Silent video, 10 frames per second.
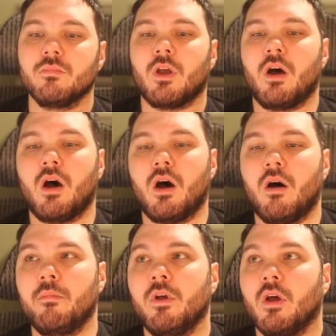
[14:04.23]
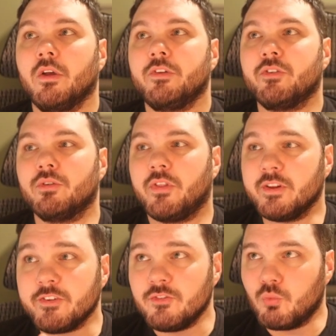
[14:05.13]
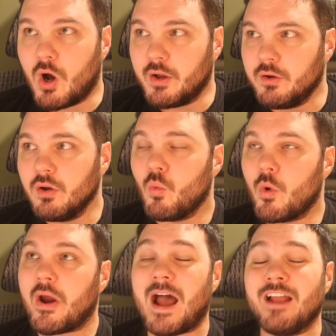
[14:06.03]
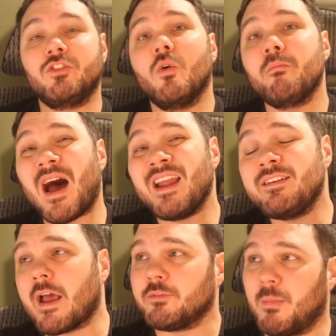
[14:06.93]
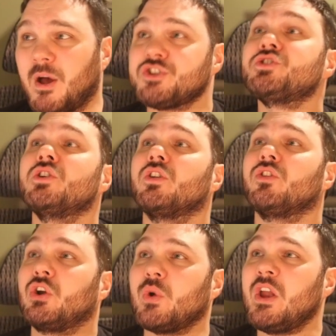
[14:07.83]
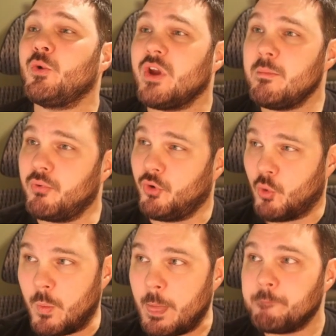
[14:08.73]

so this is one where I don't mind as much the green, blue,